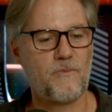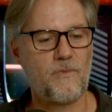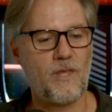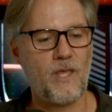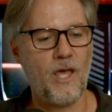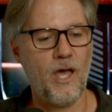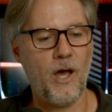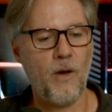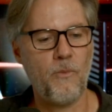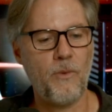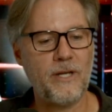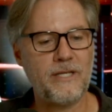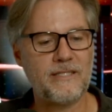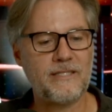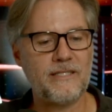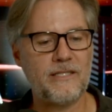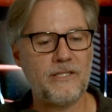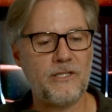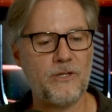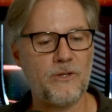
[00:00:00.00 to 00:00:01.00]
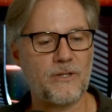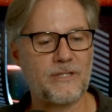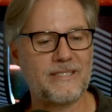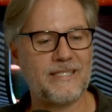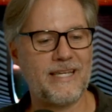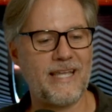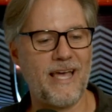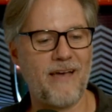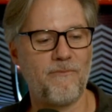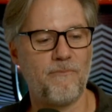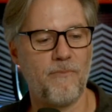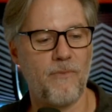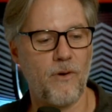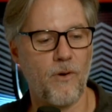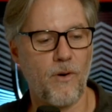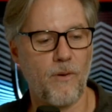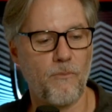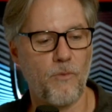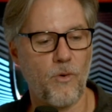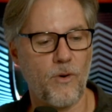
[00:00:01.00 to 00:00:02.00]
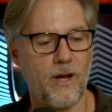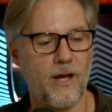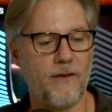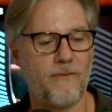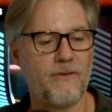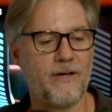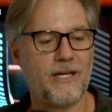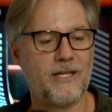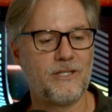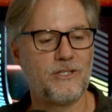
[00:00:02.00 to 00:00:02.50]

What does New York City have more of?